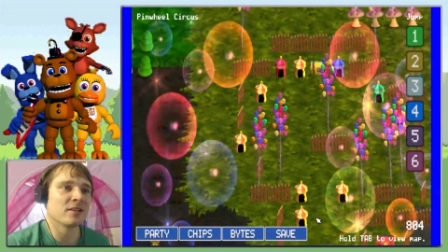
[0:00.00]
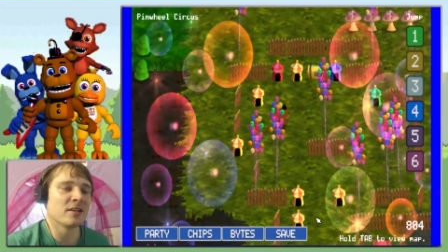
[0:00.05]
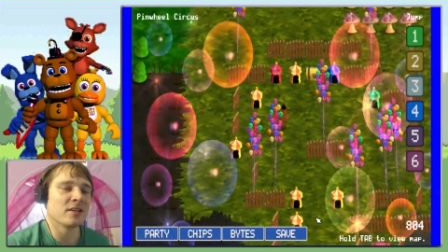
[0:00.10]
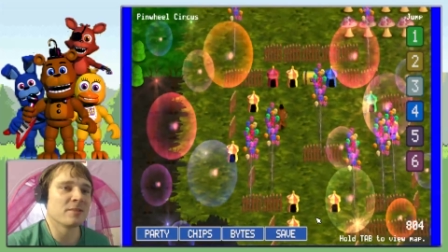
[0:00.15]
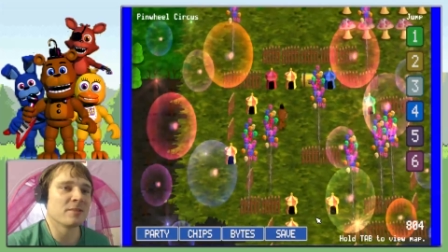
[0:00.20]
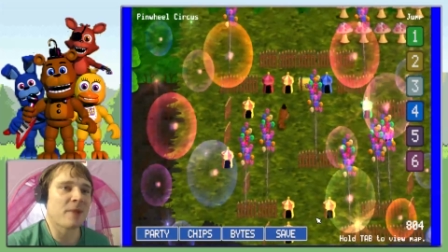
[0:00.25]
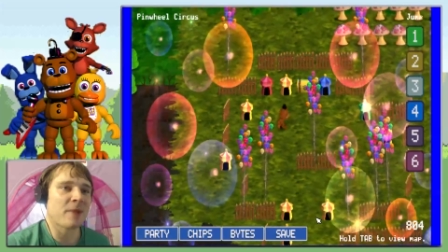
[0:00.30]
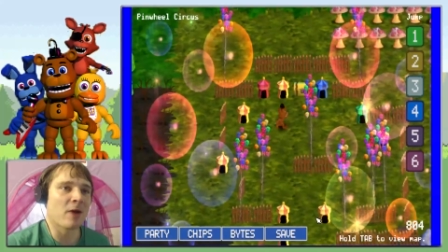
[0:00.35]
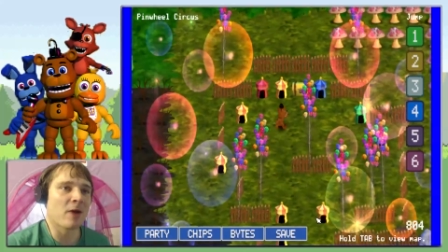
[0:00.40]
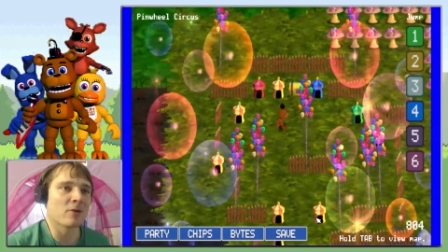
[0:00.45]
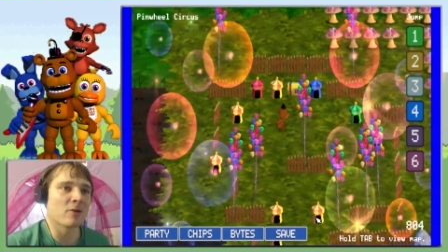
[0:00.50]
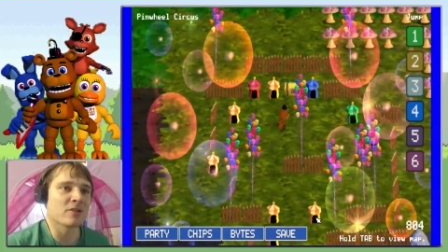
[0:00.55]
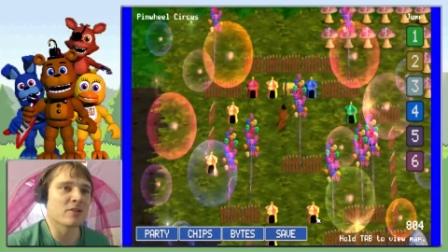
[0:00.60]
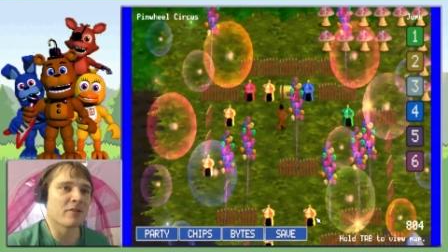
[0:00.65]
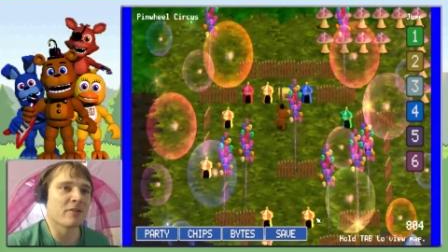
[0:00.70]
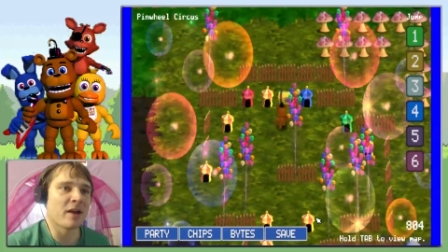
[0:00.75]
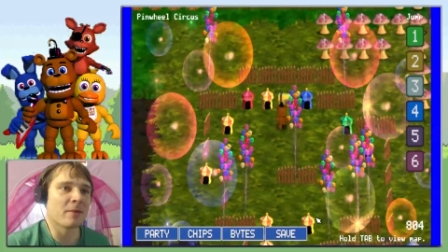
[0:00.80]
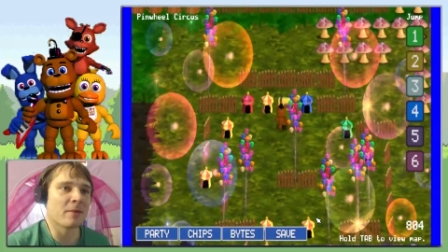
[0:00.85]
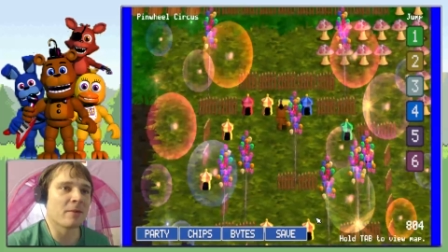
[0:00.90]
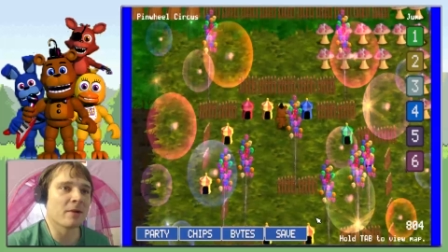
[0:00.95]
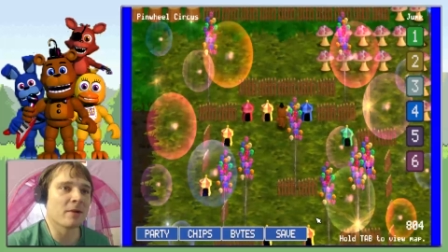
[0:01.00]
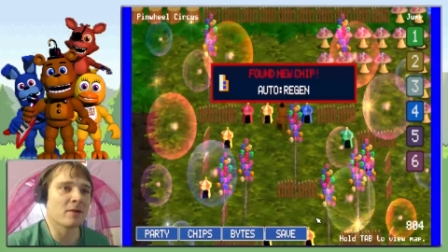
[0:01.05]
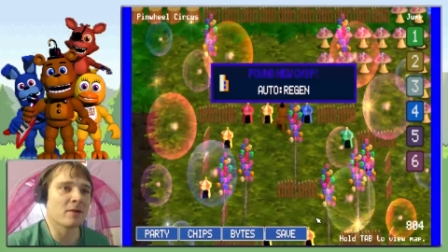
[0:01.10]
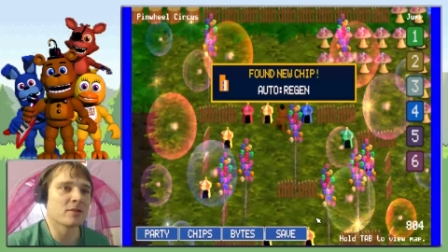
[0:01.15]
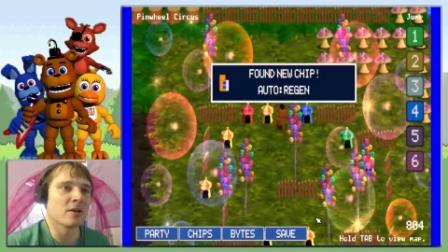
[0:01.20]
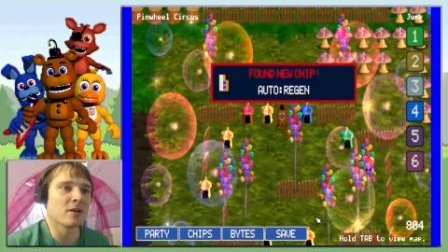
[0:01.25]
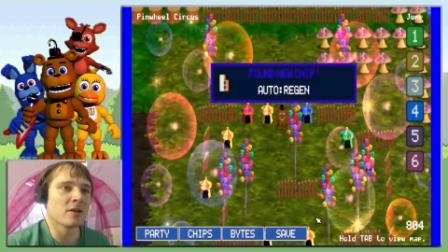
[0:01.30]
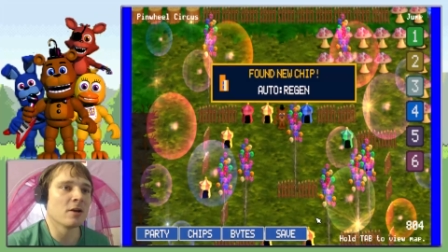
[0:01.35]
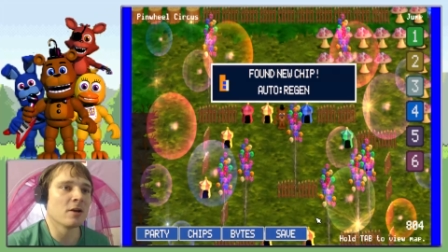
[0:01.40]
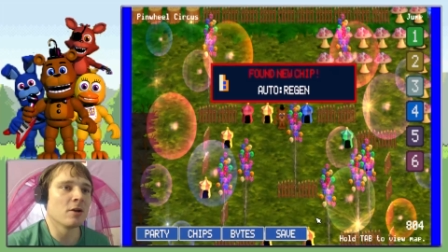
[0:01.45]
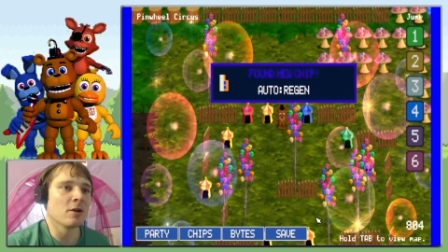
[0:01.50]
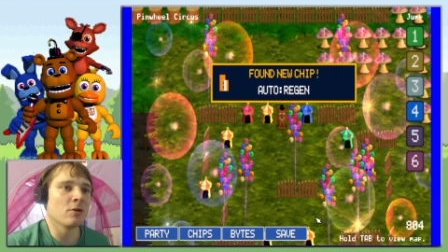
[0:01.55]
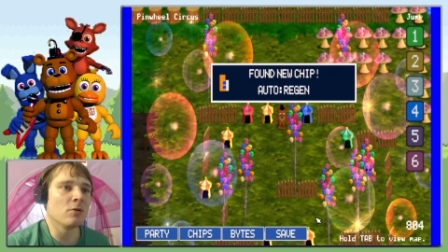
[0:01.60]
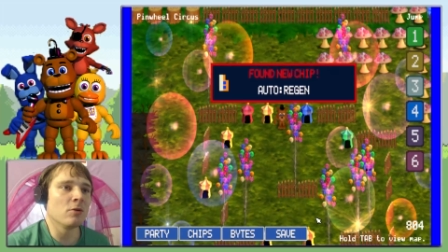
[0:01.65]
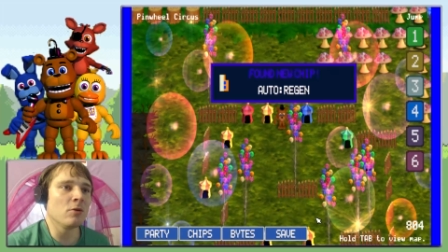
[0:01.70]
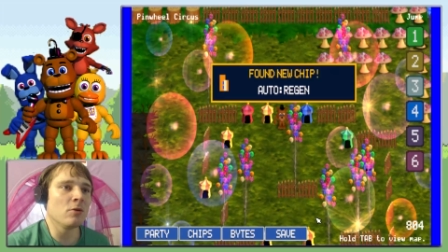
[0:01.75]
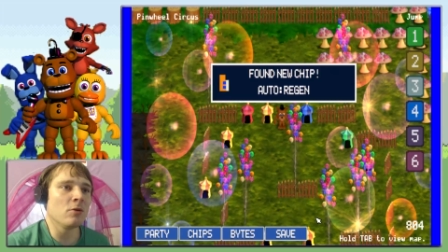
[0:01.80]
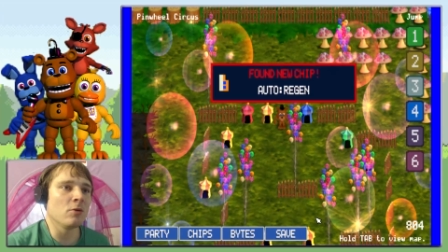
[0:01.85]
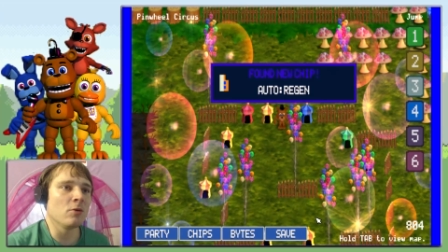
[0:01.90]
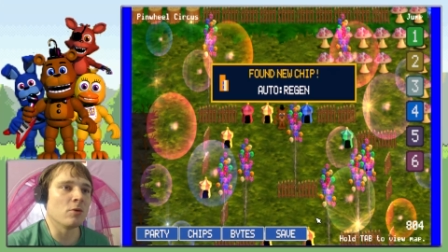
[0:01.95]
His powers of eyebrows.
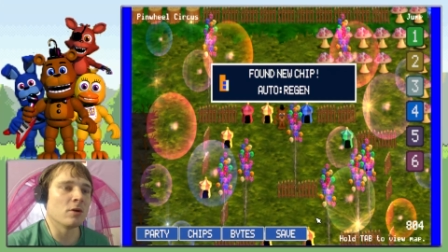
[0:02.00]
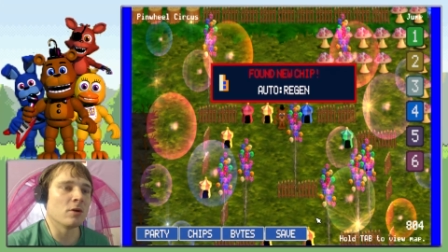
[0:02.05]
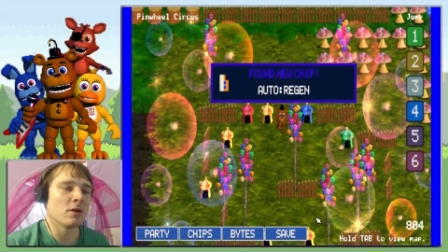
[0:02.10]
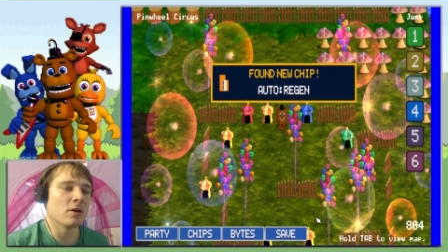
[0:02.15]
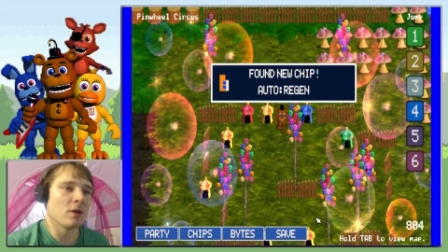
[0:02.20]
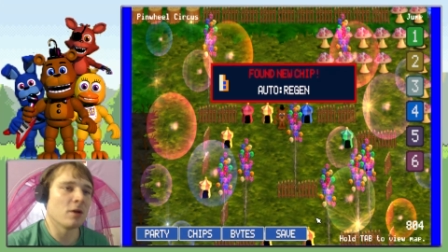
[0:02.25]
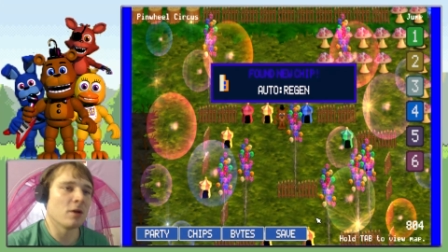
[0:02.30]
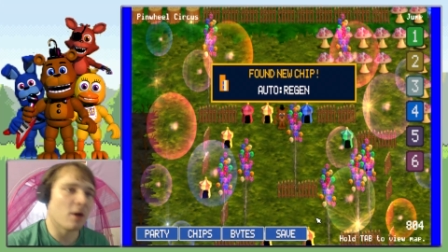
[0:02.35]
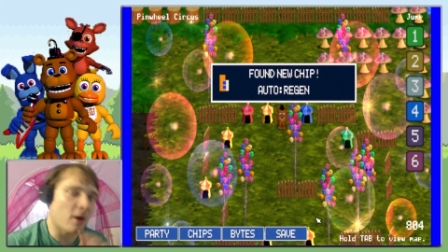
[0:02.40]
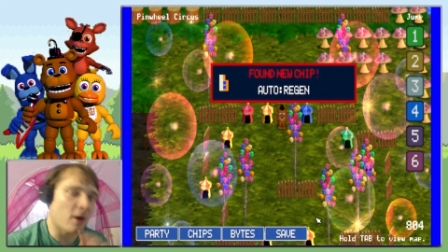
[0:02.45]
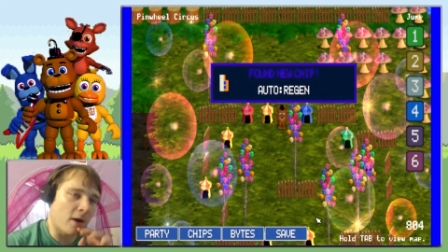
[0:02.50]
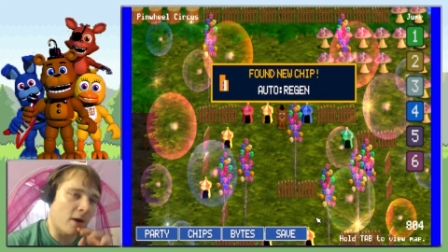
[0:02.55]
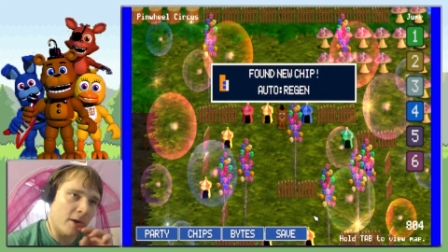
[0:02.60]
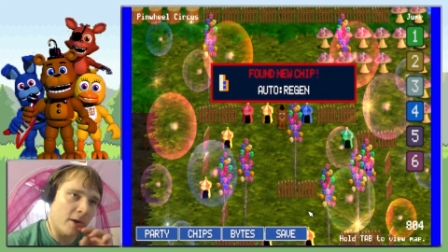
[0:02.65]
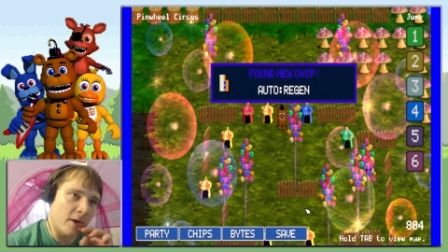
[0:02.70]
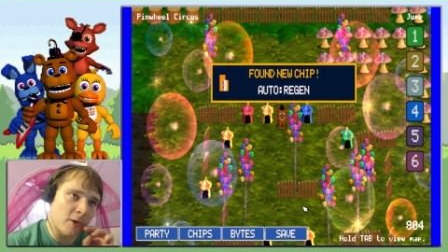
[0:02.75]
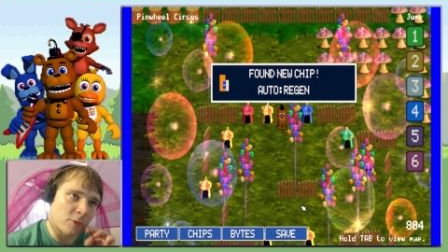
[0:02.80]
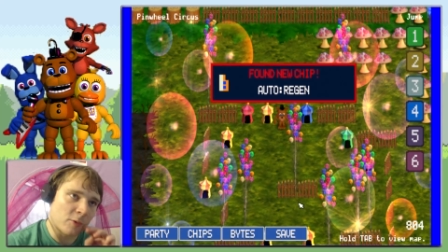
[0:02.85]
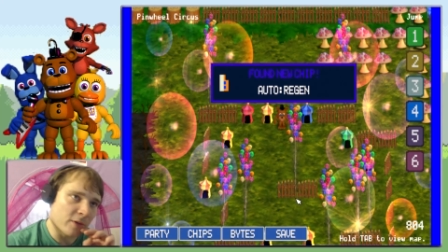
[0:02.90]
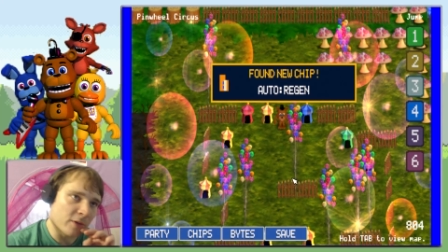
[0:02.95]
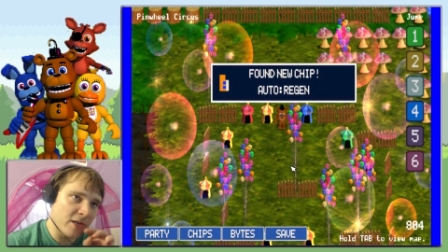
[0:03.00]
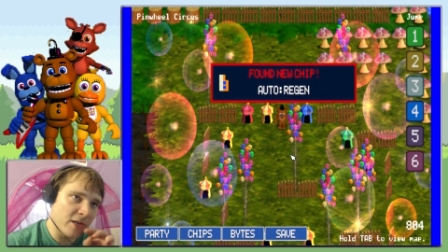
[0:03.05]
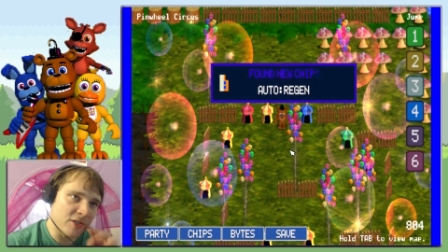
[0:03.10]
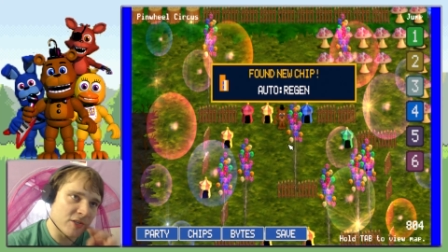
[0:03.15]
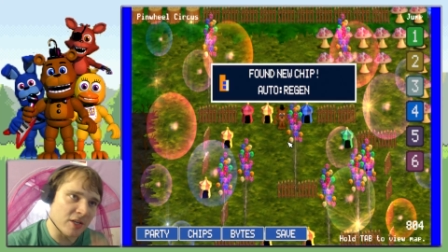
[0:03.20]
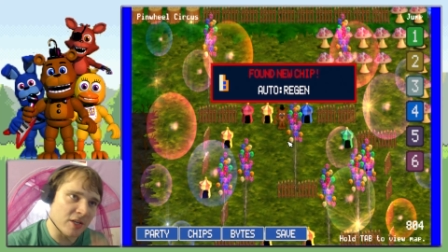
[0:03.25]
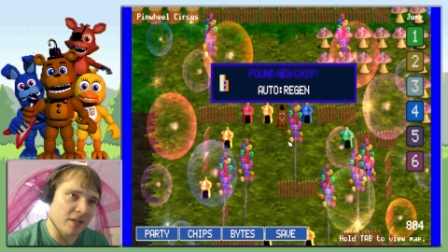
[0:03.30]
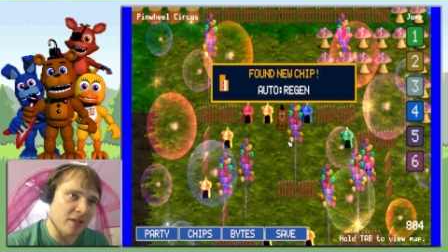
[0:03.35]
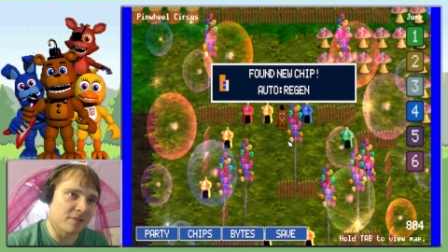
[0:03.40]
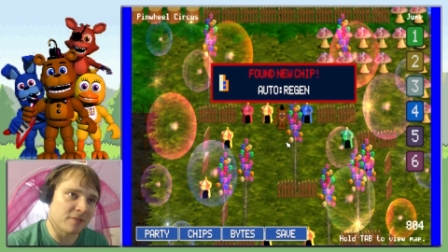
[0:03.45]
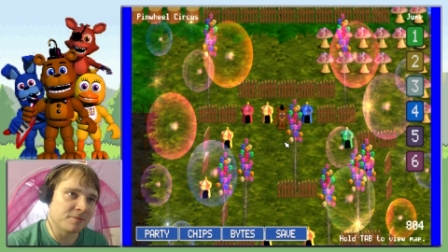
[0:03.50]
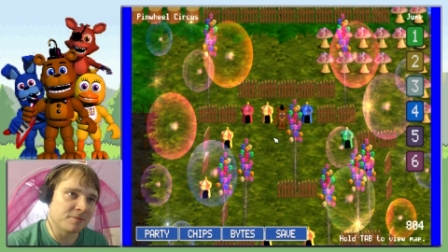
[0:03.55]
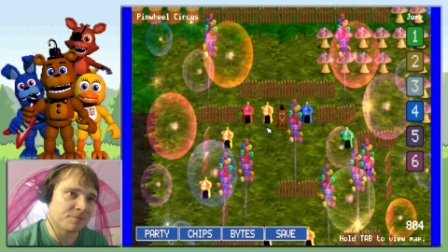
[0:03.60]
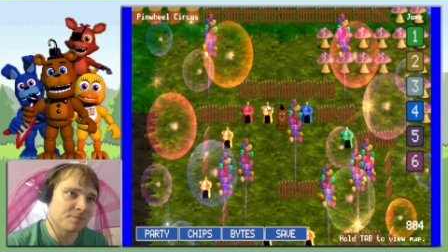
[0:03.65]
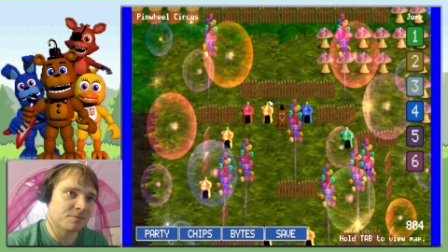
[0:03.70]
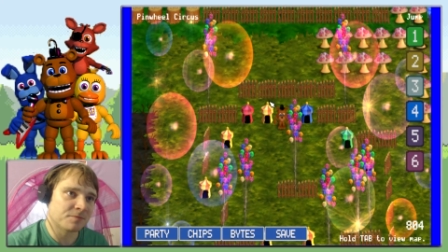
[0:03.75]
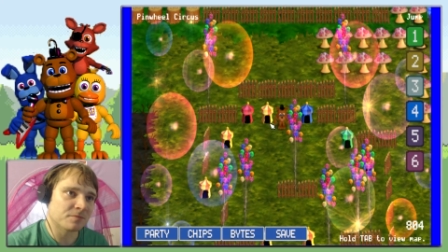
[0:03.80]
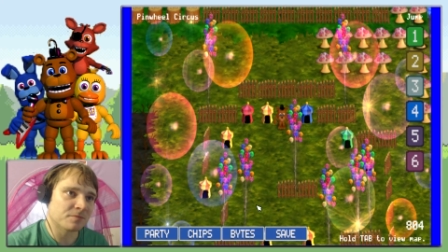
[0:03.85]
Ooh! Auto regen?